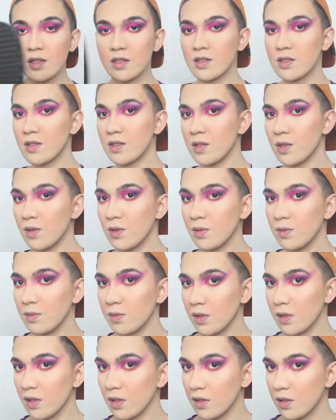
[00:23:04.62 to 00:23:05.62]
So
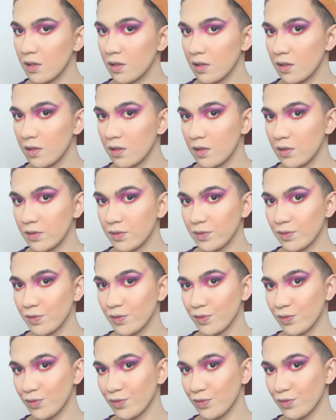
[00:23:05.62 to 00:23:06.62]
I'm
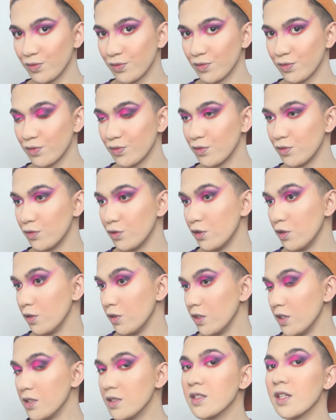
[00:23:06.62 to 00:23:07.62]
gonna do
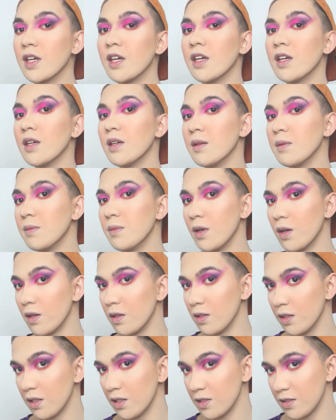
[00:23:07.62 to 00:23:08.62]
the same
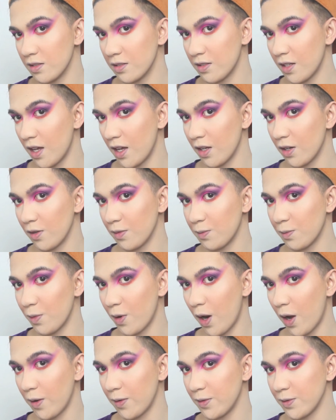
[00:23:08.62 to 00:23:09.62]
on this side of
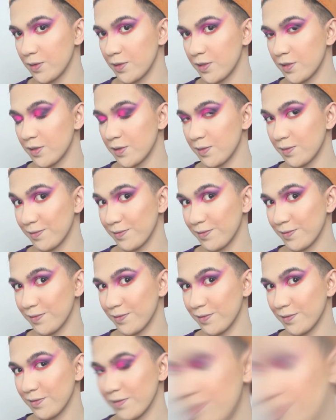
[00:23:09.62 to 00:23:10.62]

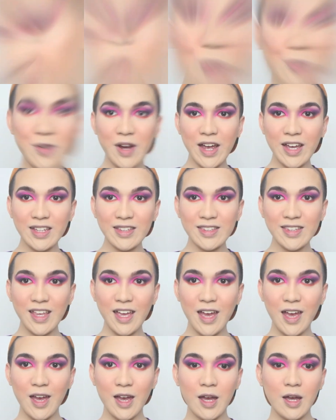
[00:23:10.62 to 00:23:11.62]
brows. So right
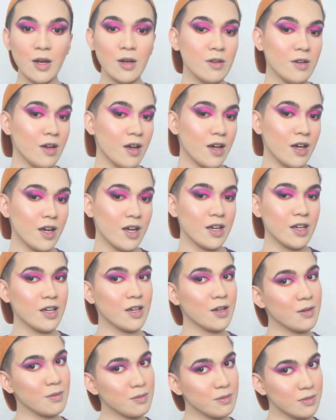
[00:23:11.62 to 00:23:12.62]
now, I
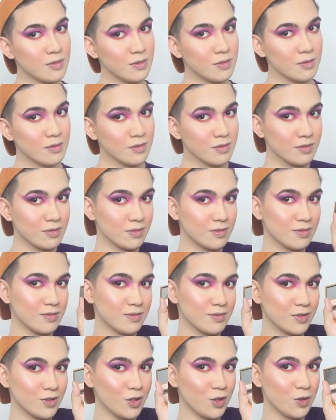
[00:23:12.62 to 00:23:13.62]
am
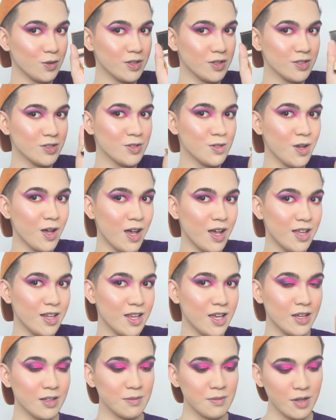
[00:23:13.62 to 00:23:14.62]
going to
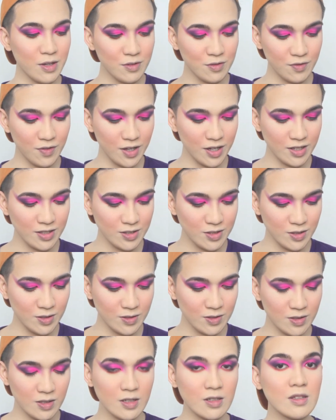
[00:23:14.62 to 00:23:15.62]
highlight my face
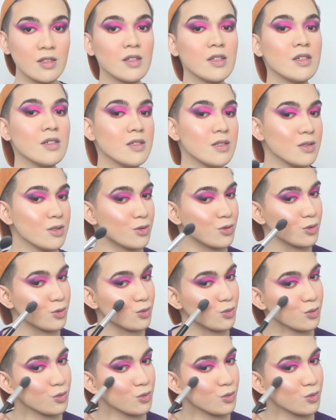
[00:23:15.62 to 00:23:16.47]
using this